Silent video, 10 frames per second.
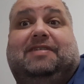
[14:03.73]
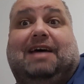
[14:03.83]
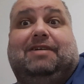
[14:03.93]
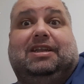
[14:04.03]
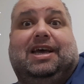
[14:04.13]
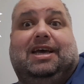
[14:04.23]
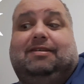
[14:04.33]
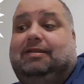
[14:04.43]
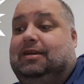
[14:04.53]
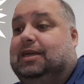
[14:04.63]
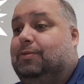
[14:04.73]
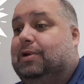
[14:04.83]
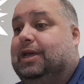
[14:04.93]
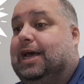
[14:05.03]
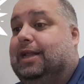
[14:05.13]
7 days, he
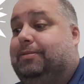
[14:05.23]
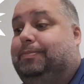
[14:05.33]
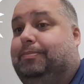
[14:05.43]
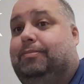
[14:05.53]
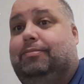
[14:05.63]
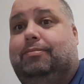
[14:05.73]
will get